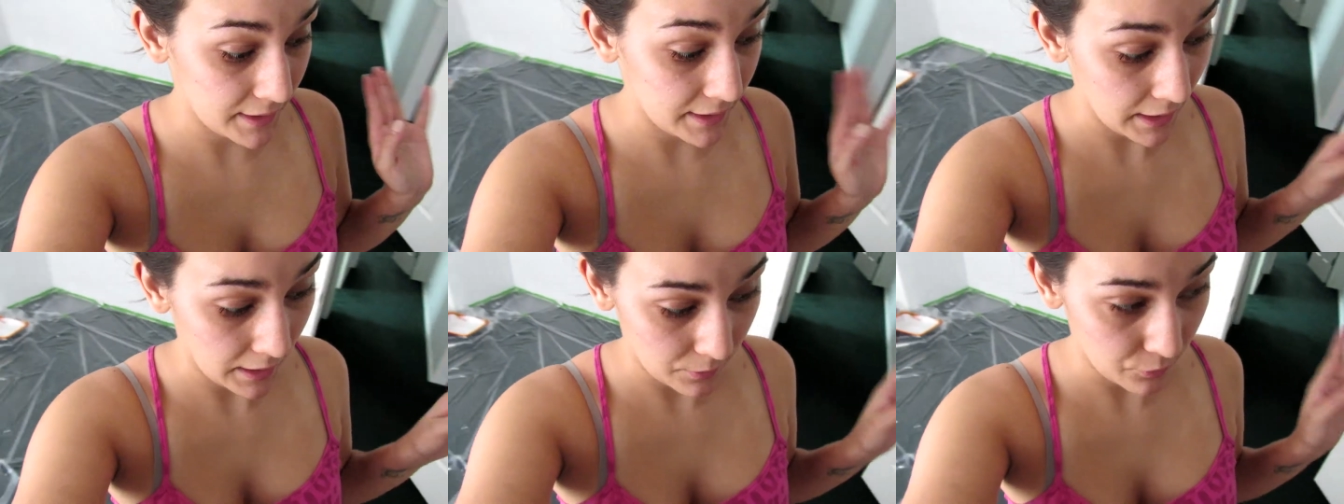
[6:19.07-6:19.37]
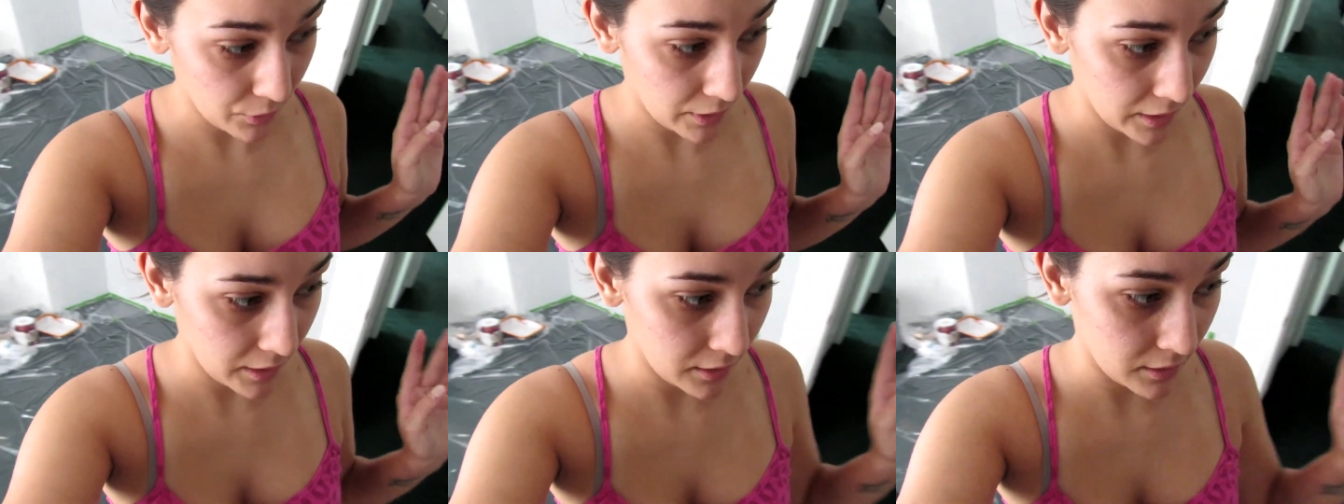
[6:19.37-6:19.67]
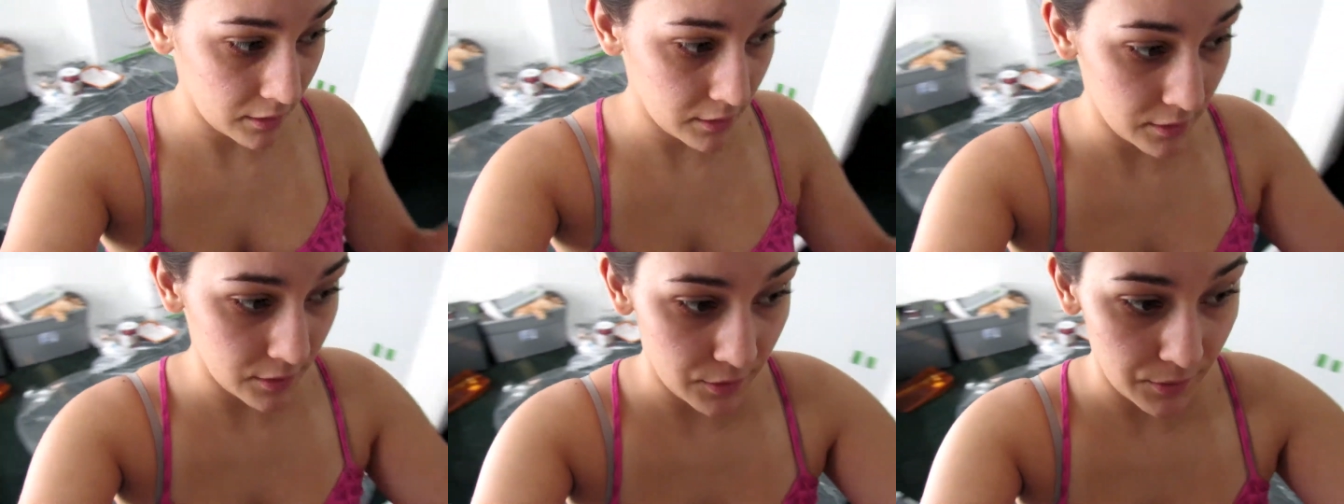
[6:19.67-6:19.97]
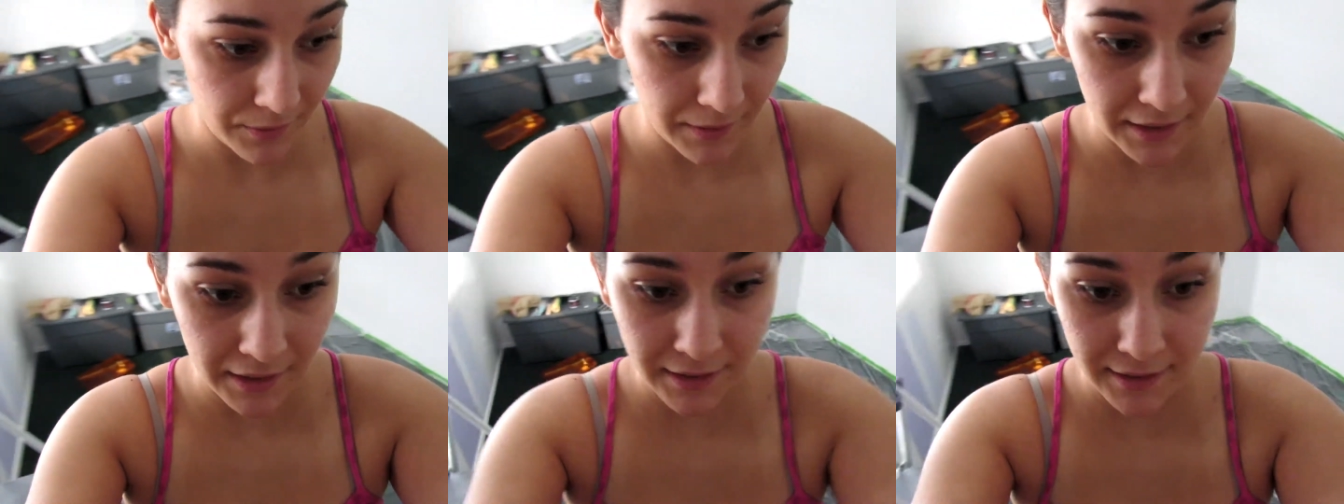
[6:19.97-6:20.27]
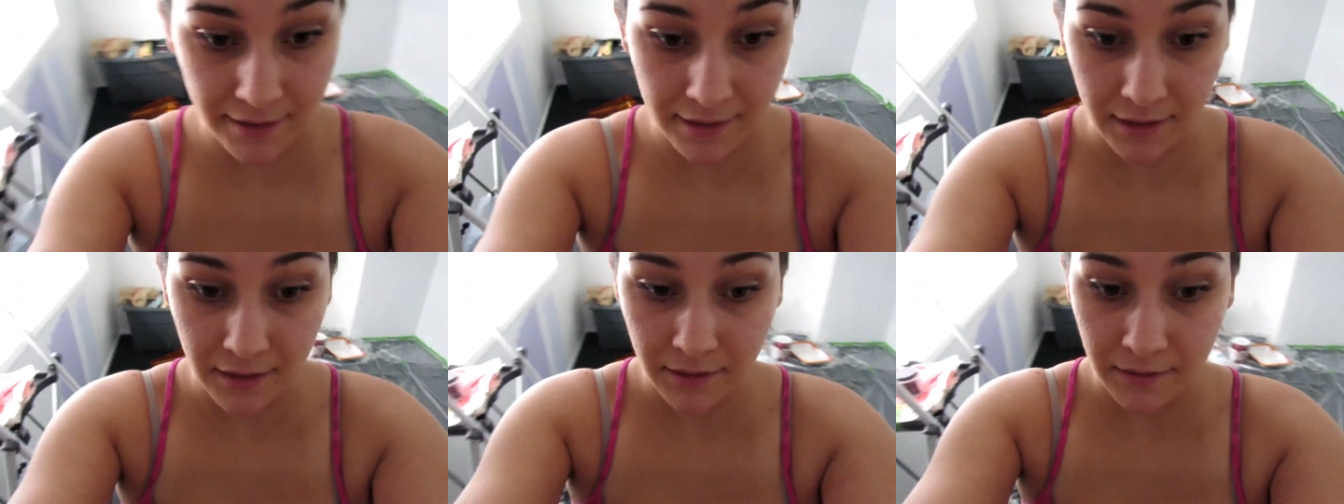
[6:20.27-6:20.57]
get right onto it
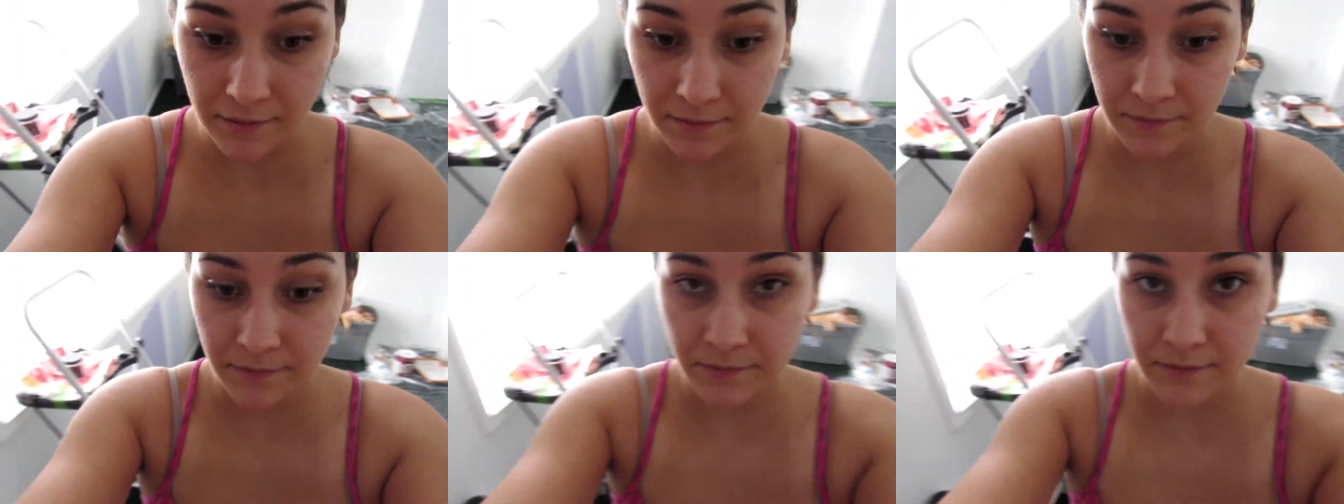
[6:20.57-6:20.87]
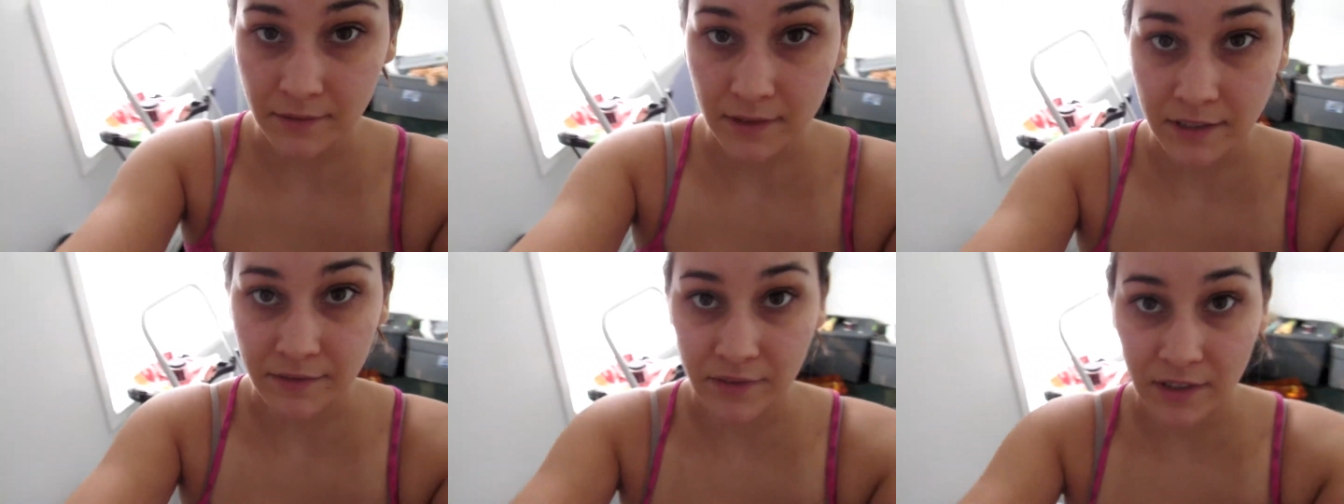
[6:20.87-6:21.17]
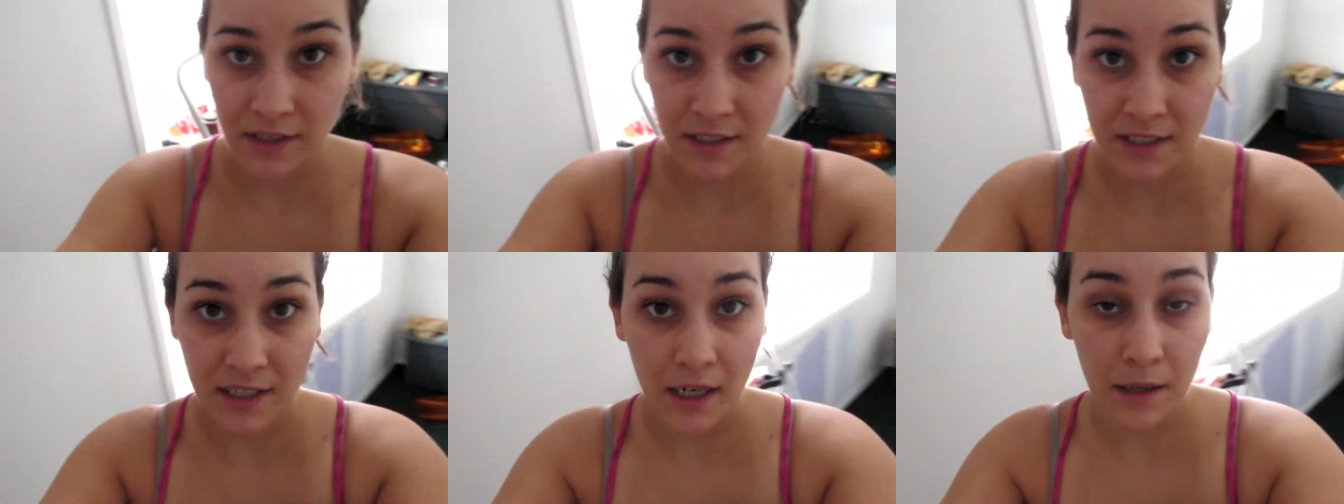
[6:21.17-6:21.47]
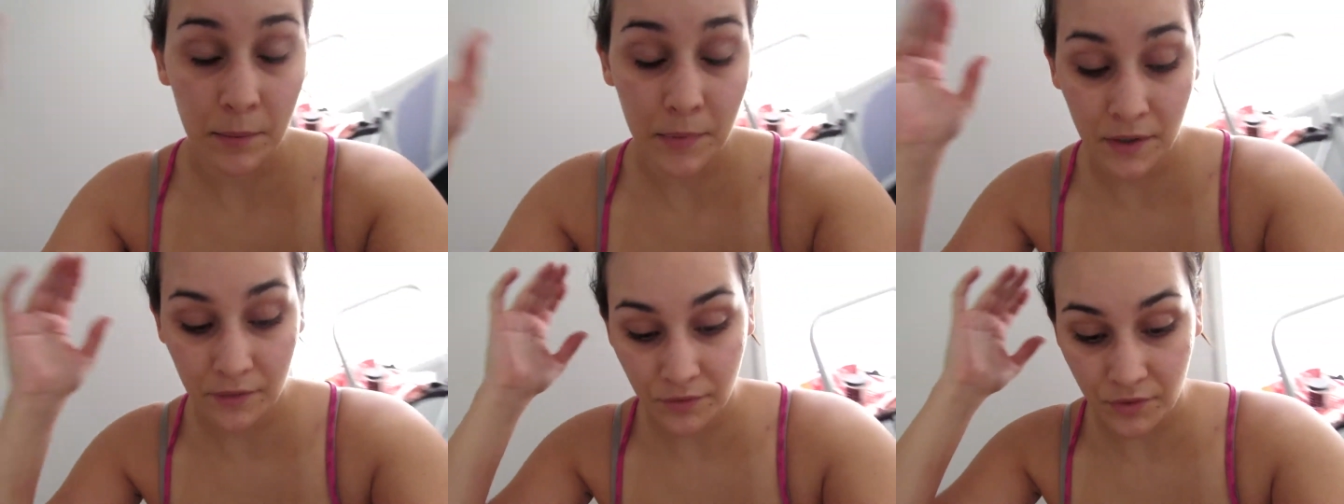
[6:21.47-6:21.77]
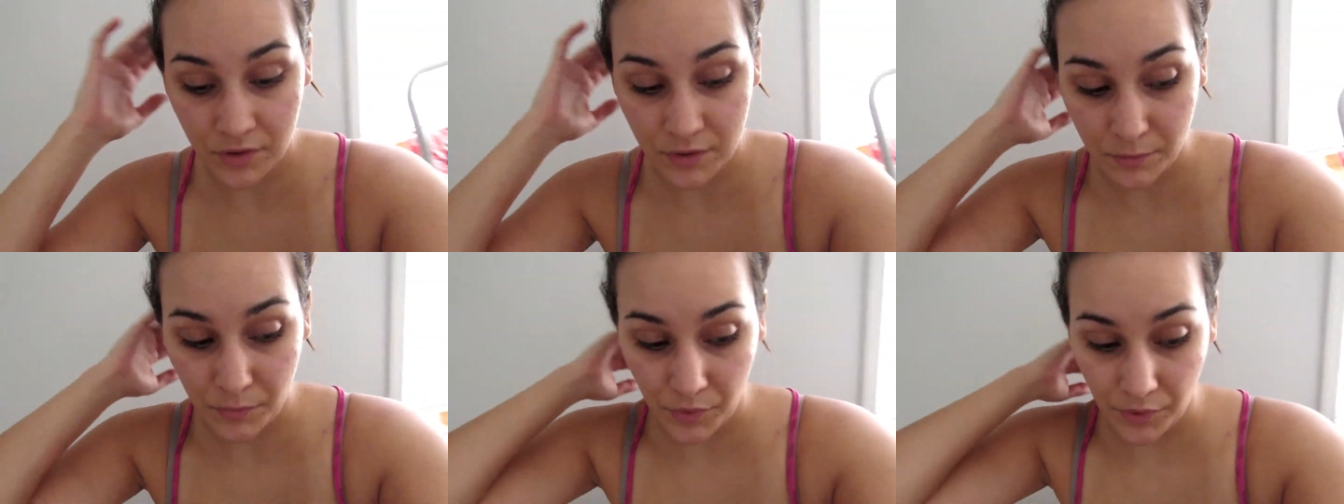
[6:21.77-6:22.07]
instead of leaving the taping
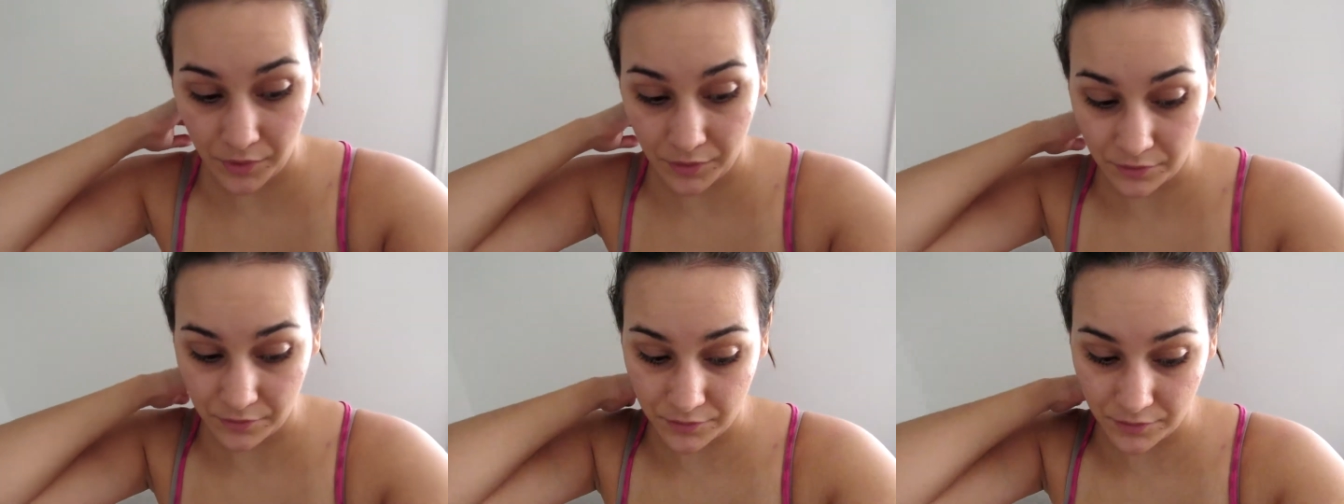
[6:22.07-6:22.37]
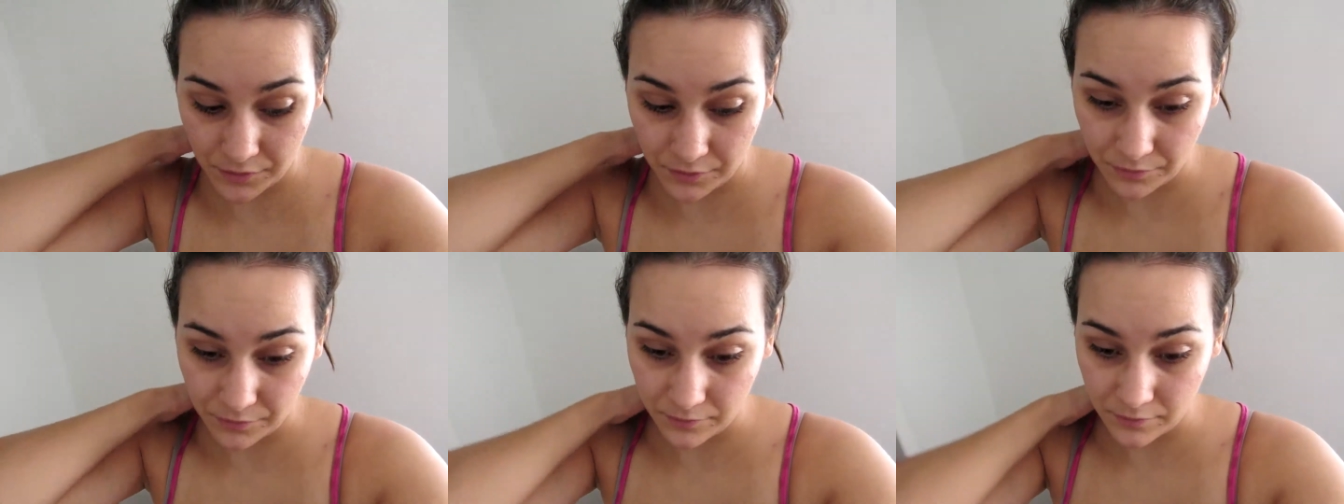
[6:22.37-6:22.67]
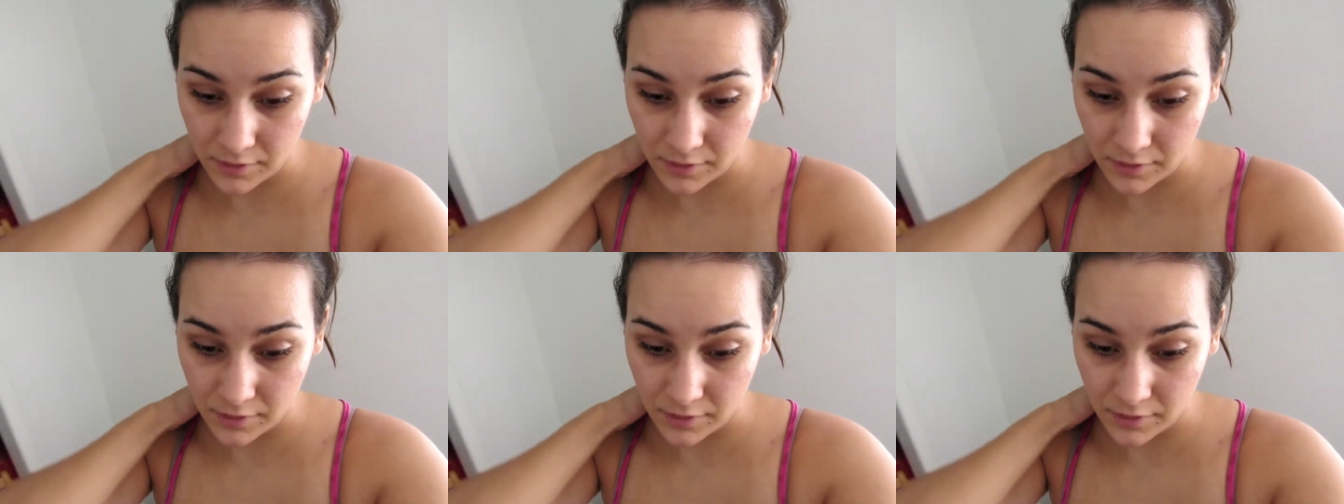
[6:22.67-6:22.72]
for tomorrow so